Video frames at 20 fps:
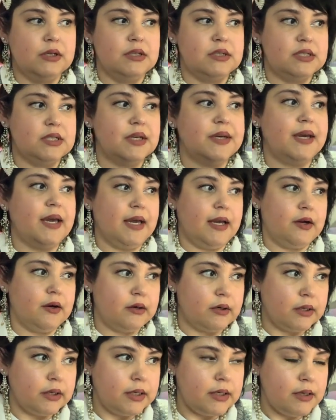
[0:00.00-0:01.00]
to
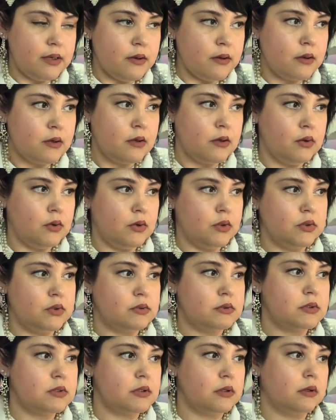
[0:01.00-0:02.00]
carry.
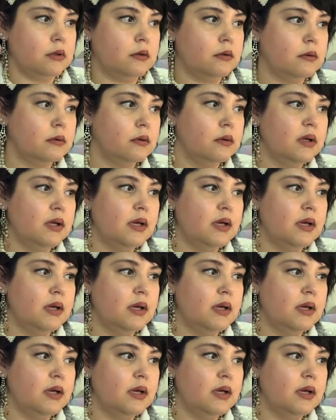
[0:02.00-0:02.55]
So